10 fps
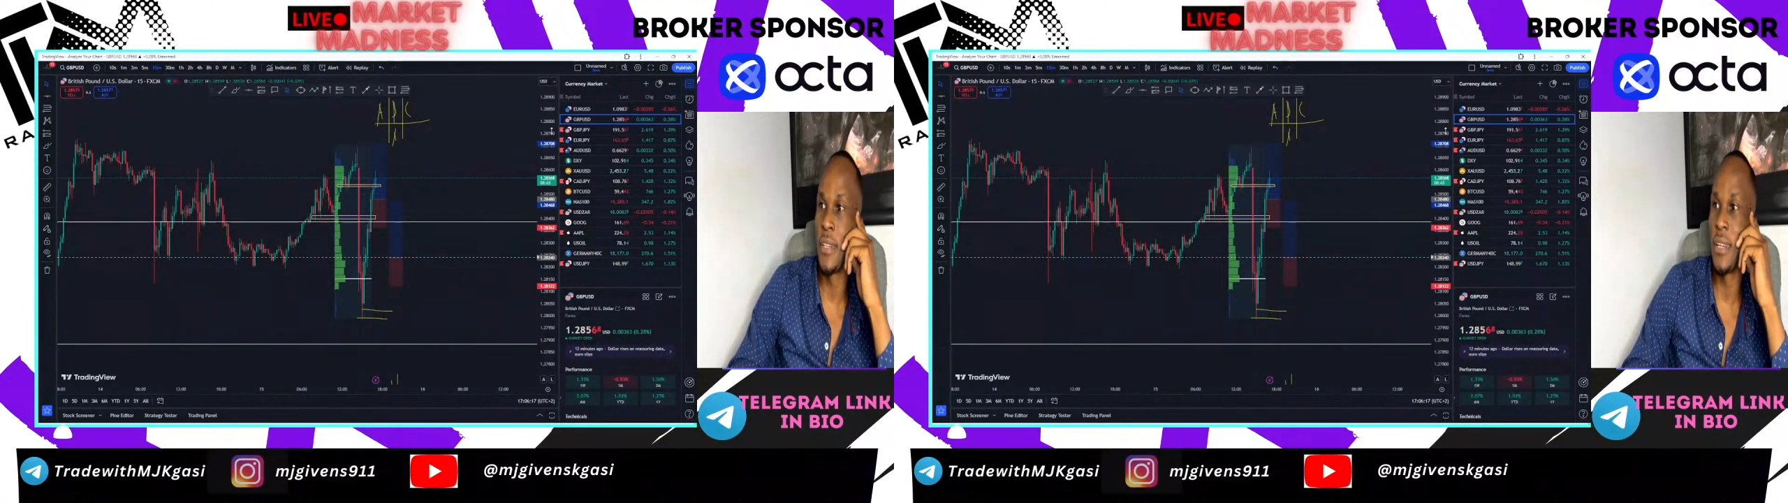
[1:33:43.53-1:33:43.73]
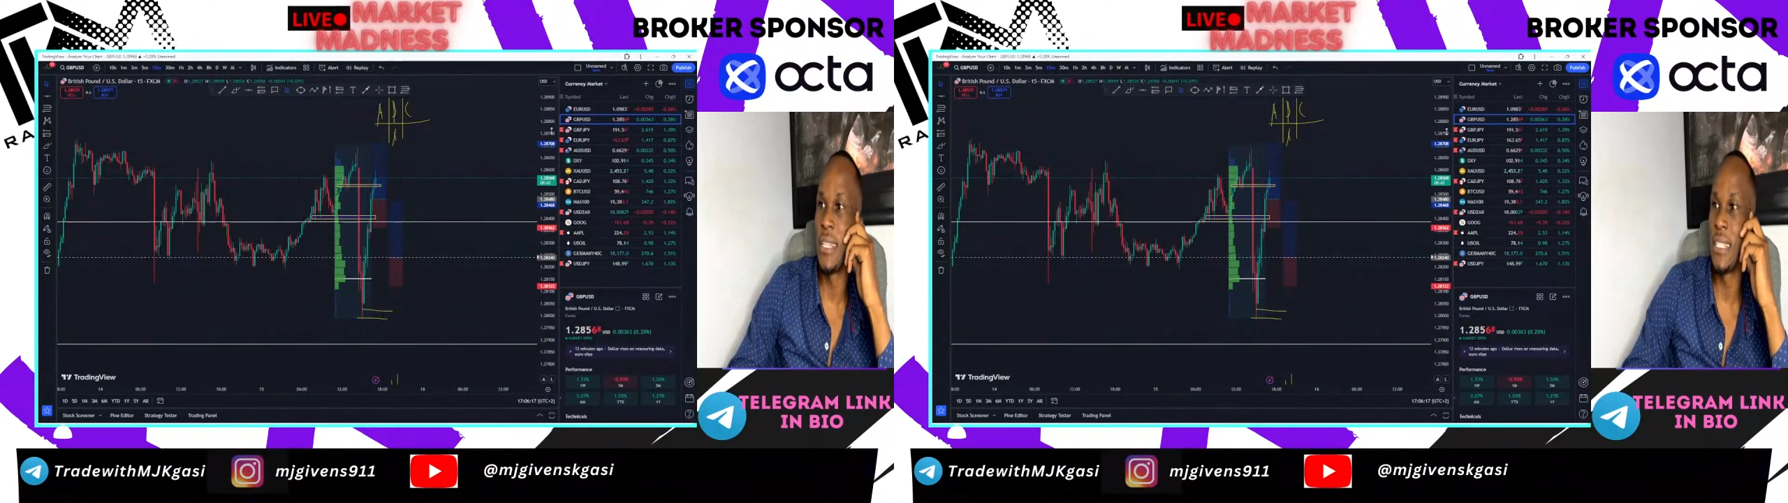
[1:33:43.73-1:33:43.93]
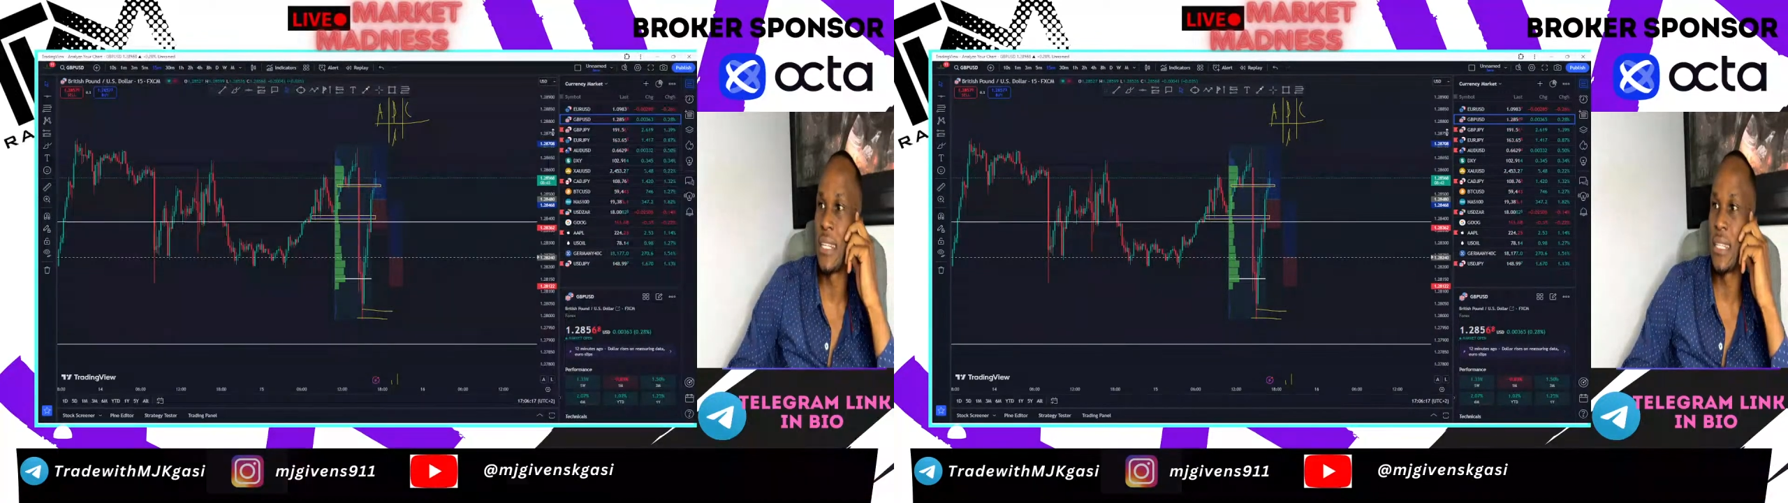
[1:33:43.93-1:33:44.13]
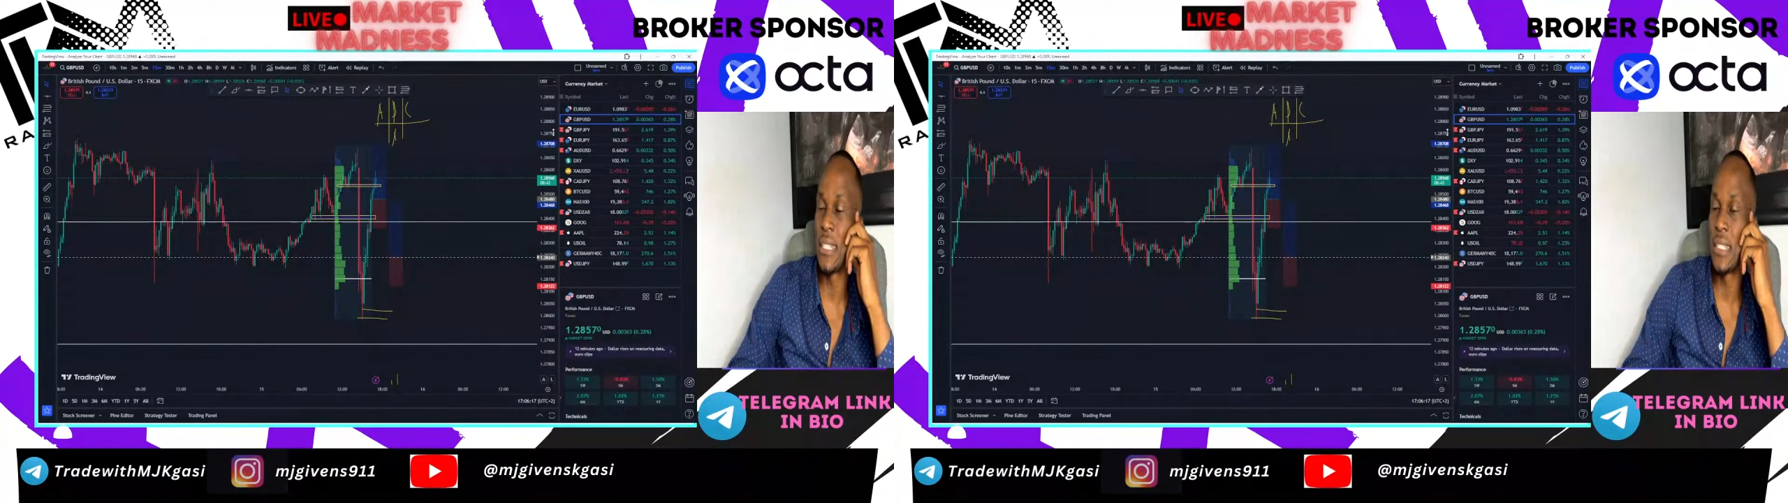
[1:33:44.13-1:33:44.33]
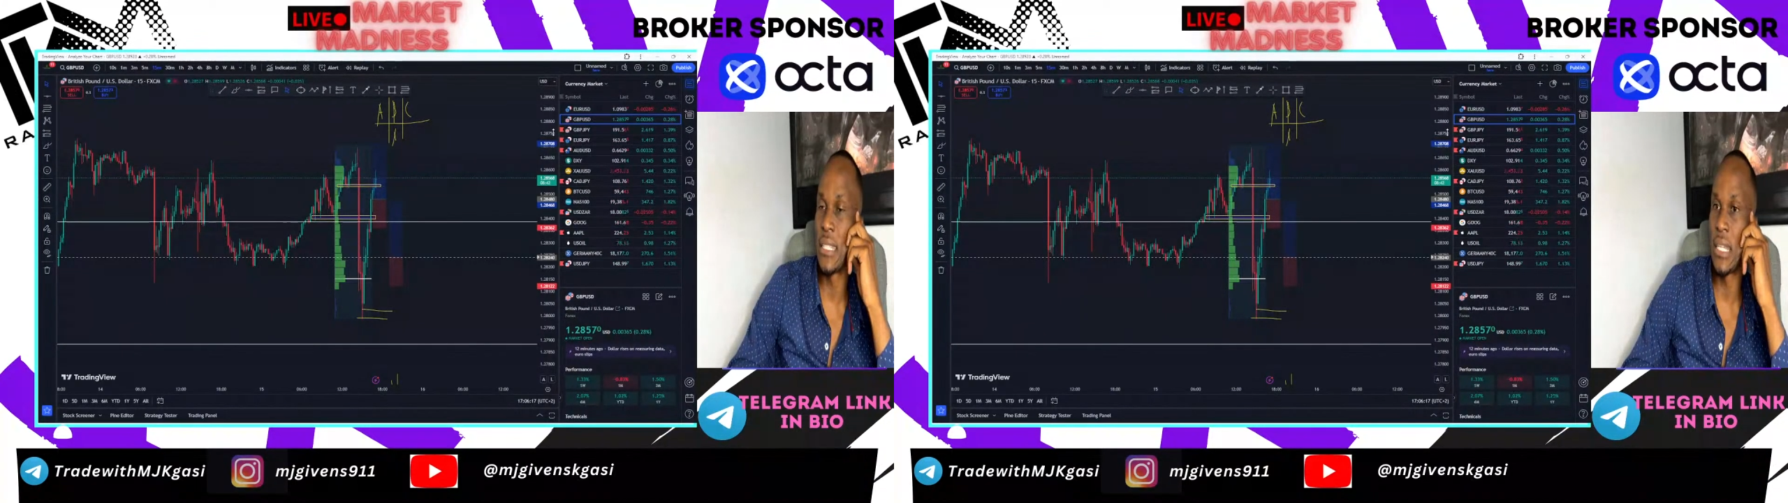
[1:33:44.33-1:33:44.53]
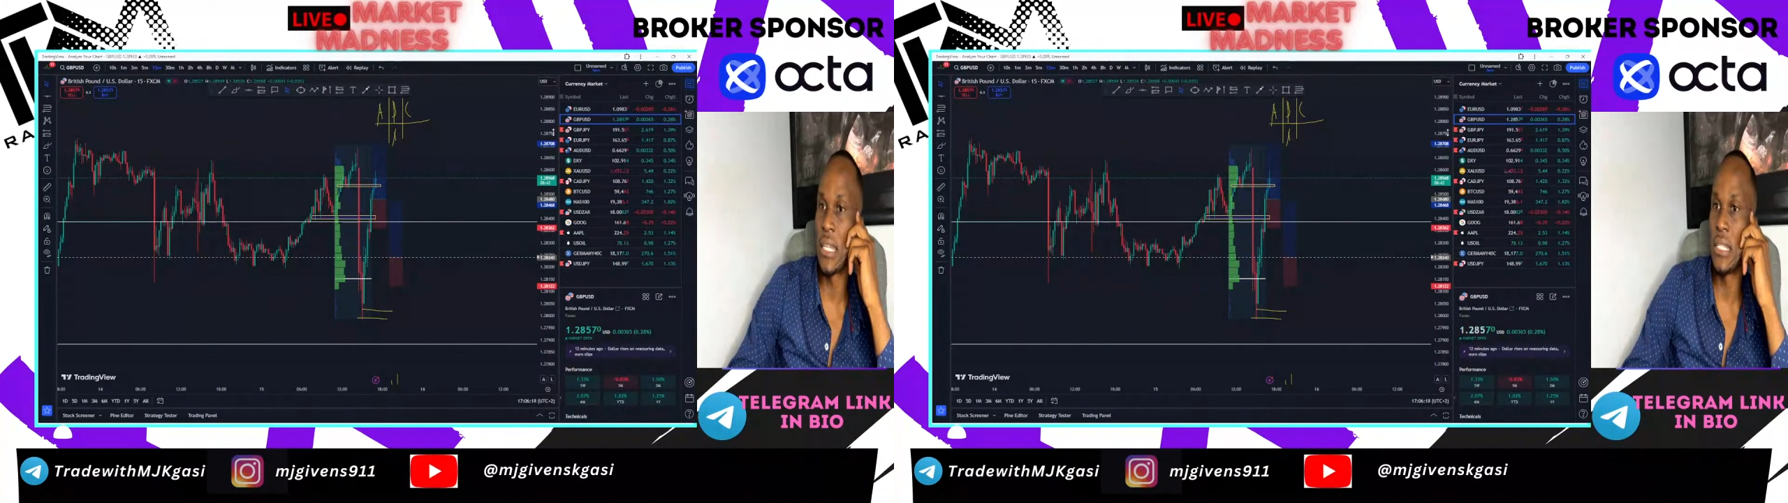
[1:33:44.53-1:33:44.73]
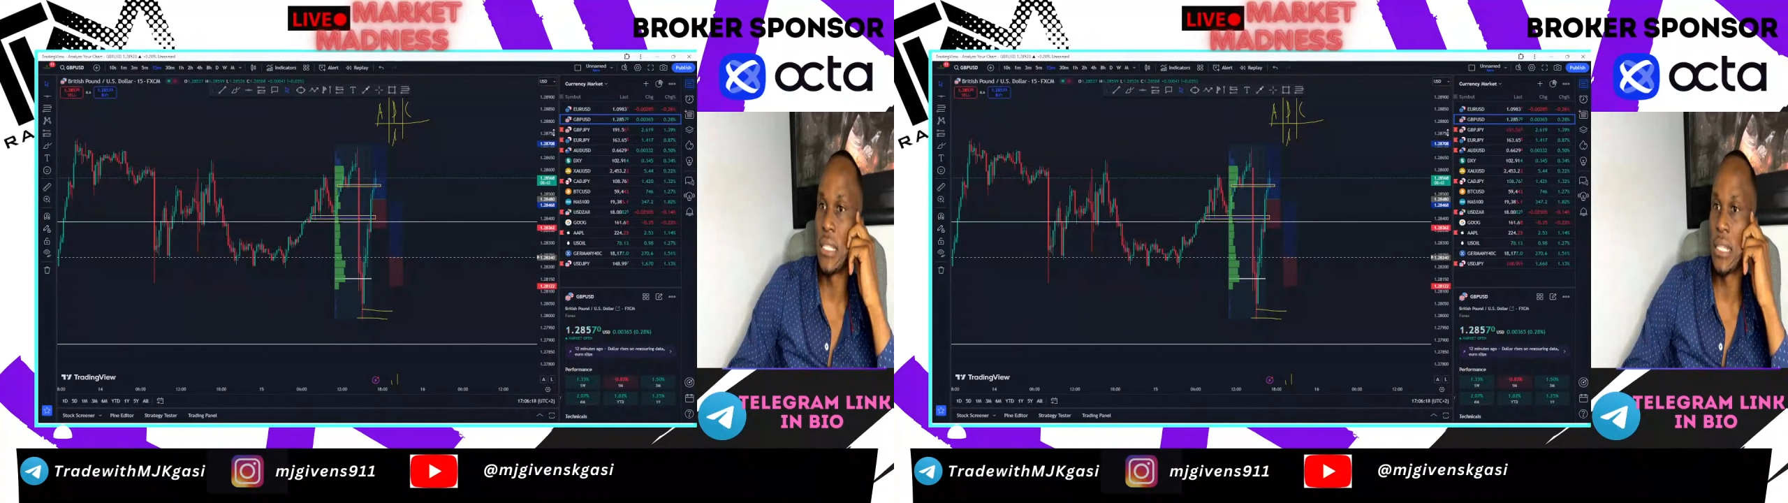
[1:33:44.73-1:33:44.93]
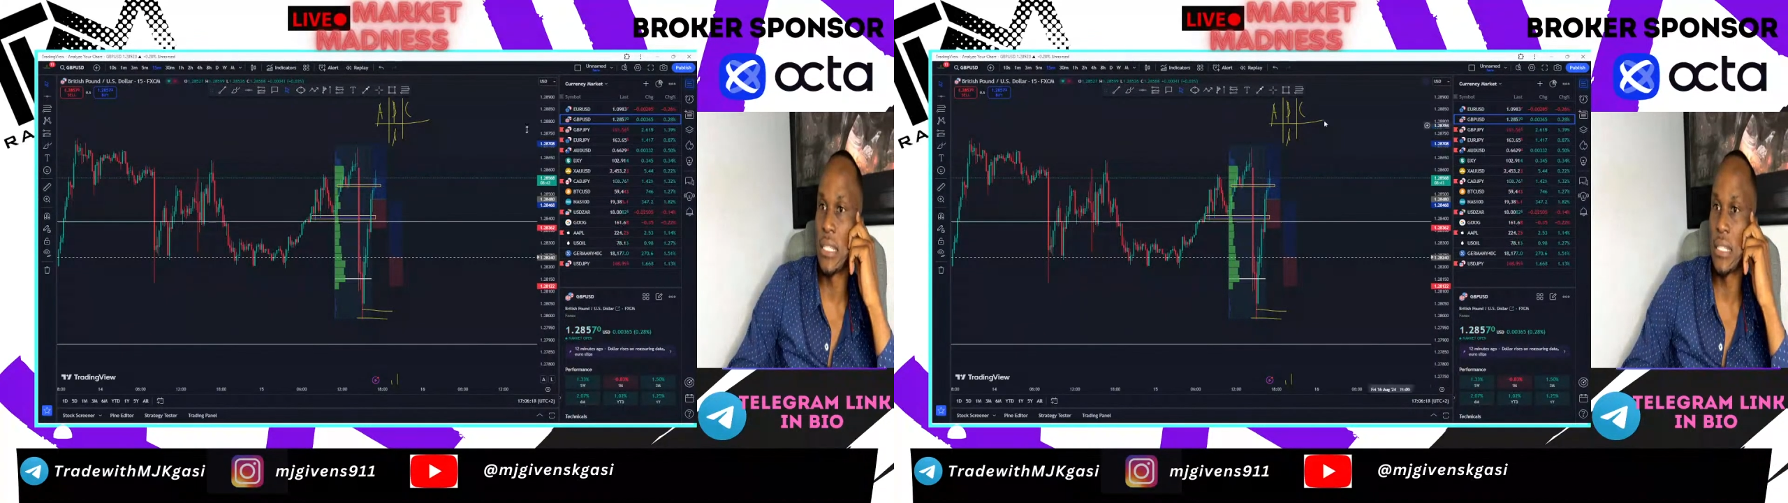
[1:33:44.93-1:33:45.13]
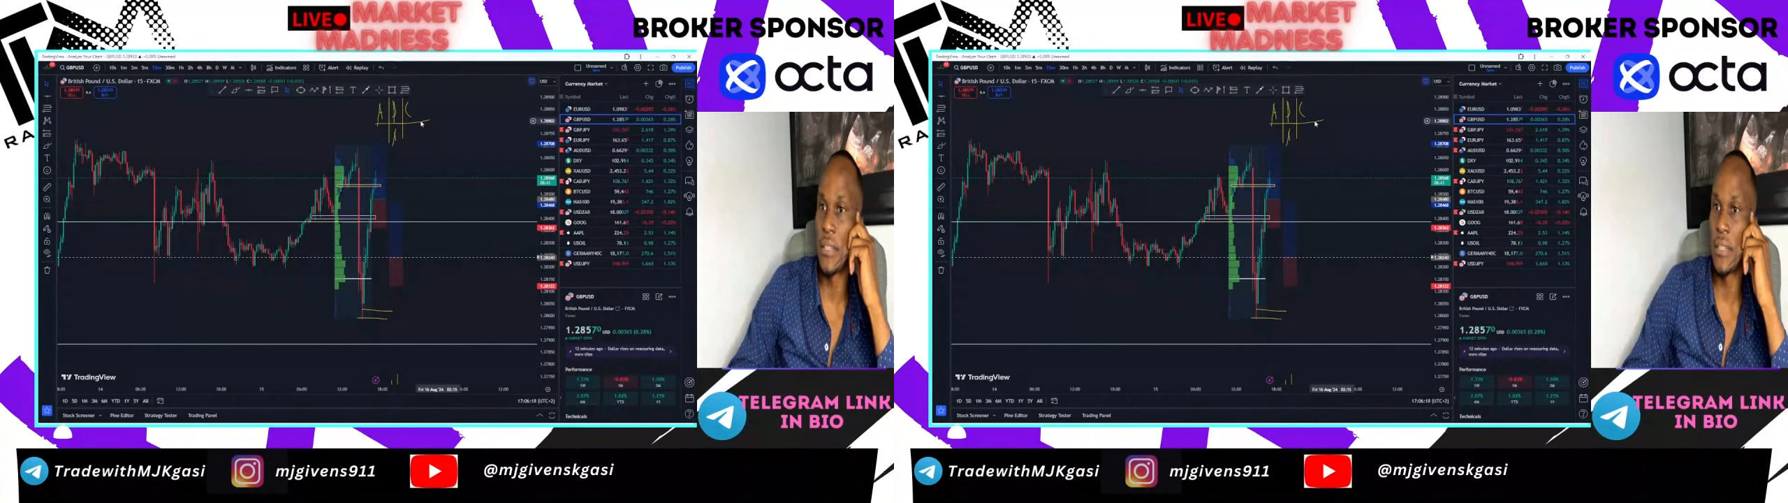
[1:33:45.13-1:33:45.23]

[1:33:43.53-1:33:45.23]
running the trade risk